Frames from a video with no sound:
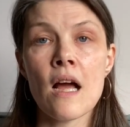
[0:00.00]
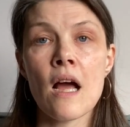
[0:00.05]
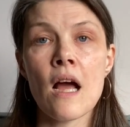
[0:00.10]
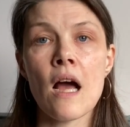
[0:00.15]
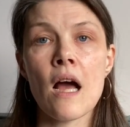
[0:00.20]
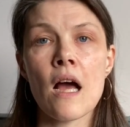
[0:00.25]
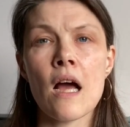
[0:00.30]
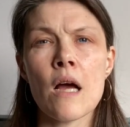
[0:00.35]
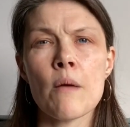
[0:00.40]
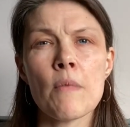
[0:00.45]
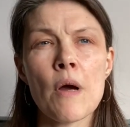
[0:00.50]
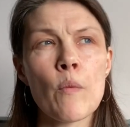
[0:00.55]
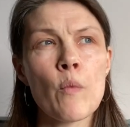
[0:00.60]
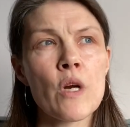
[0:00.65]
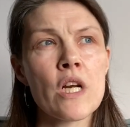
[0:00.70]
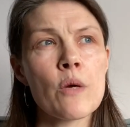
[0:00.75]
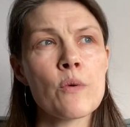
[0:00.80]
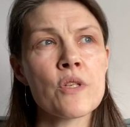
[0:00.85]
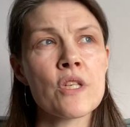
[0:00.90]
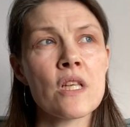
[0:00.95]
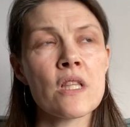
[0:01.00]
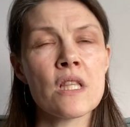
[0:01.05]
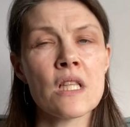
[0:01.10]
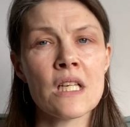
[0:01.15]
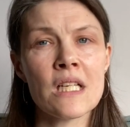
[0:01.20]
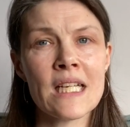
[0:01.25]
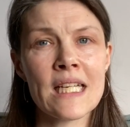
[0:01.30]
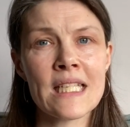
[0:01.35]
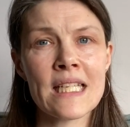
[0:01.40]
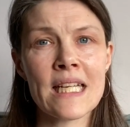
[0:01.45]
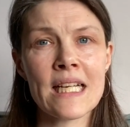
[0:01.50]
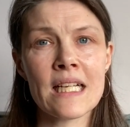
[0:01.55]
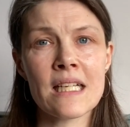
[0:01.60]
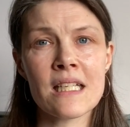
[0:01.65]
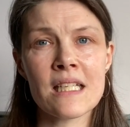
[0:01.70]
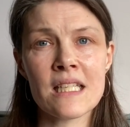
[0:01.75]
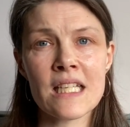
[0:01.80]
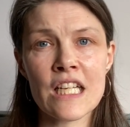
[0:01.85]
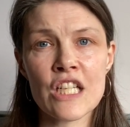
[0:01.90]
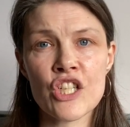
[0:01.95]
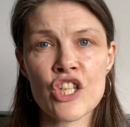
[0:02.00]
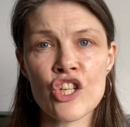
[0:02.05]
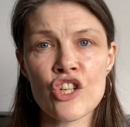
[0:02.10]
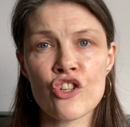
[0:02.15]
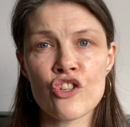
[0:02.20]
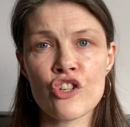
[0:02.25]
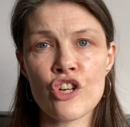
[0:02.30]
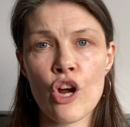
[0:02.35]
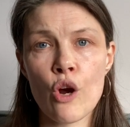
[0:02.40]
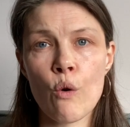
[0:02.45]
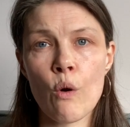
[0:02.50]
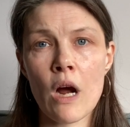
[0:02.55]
And when I was at the knitting and stitching show,